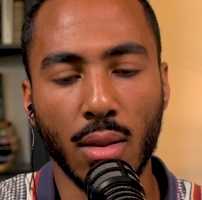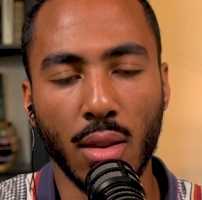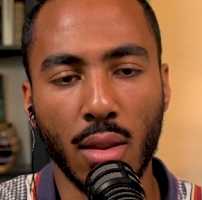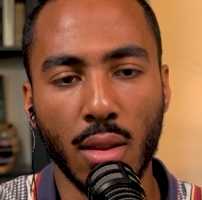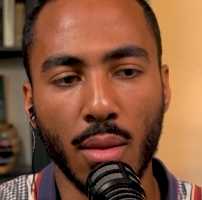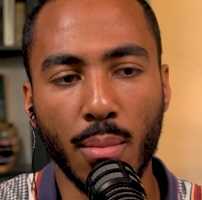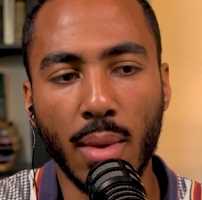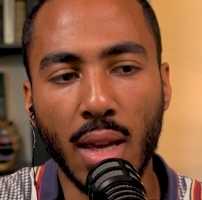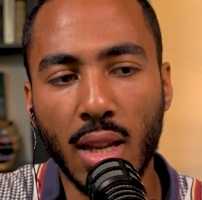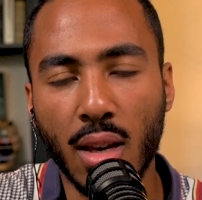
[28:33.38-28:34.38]
the
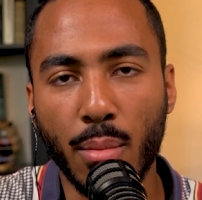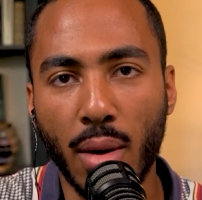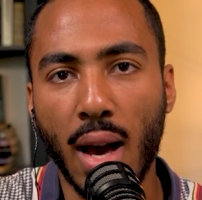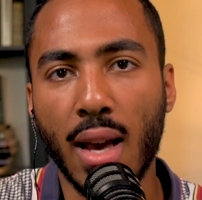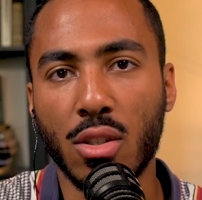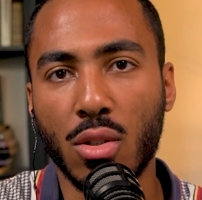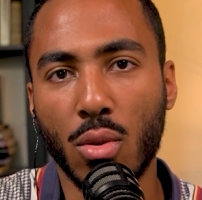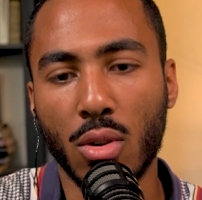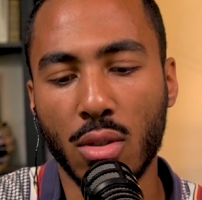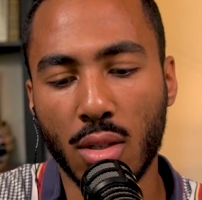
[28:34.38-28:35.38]
media bias
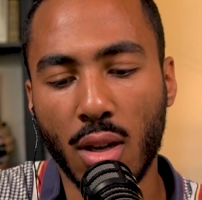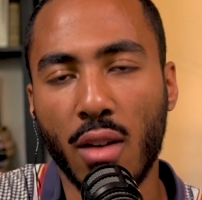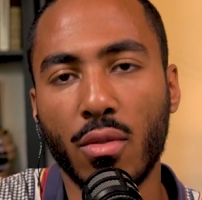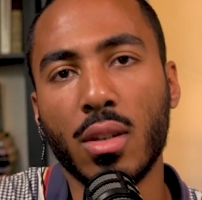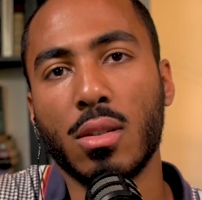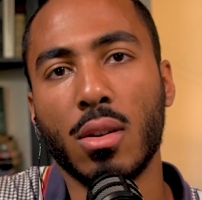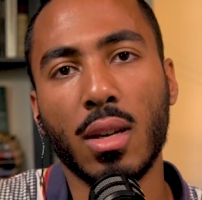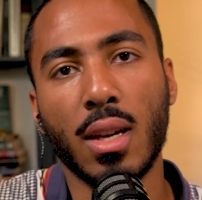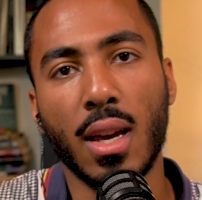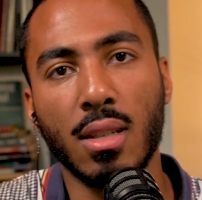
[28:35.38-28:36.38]
towards covering
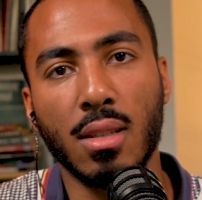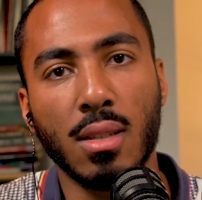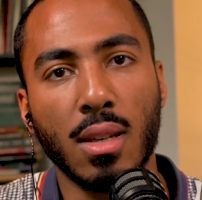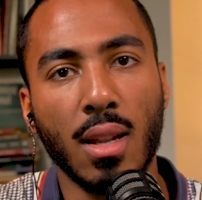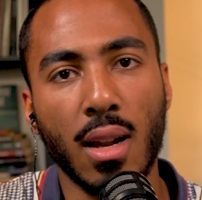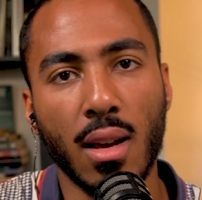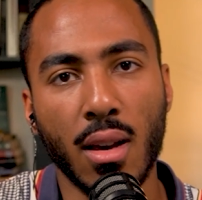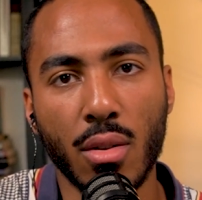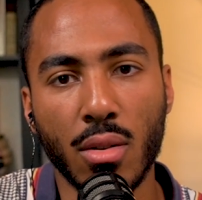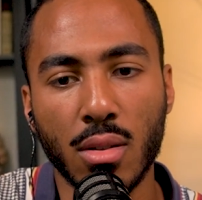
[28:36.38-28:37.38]
certain cases and not
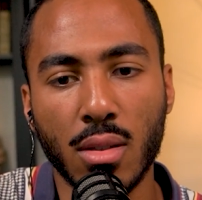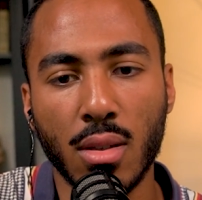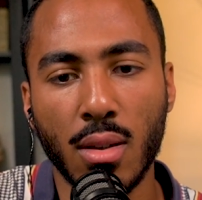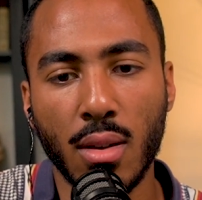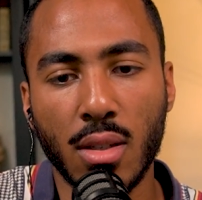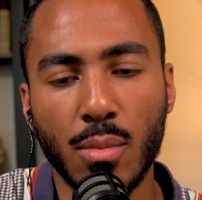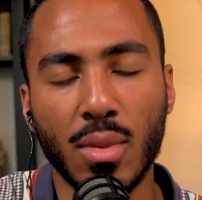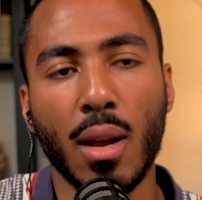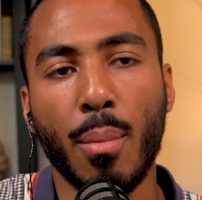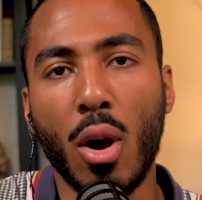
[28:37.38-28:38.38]
others seems
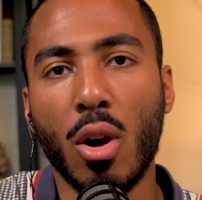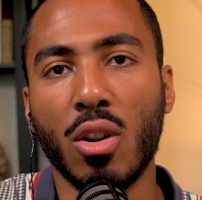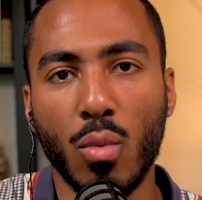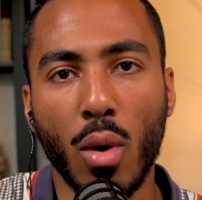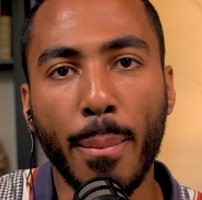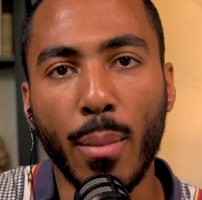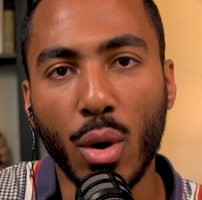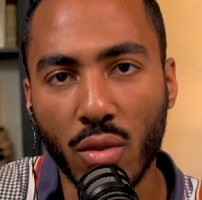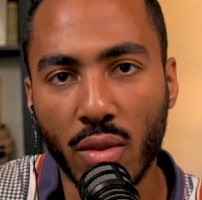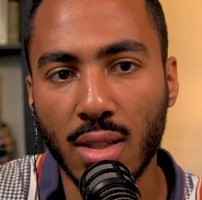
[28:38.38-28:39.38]
like a part of what
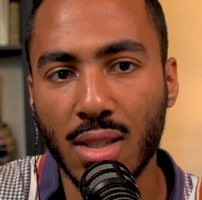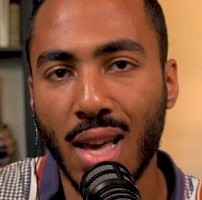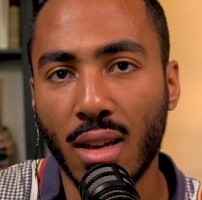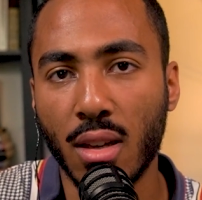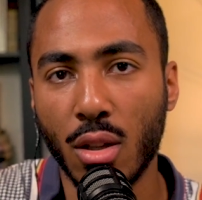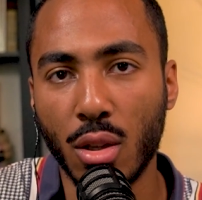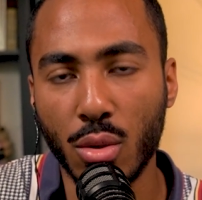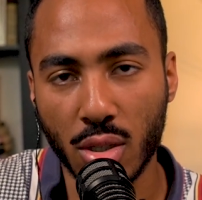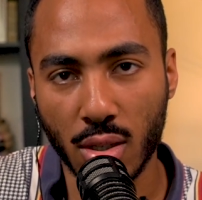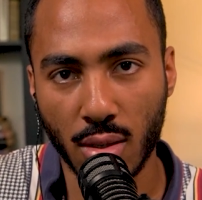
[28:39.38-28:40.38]
motivates that
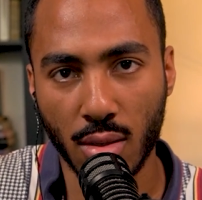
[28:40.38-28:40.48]
conclusion.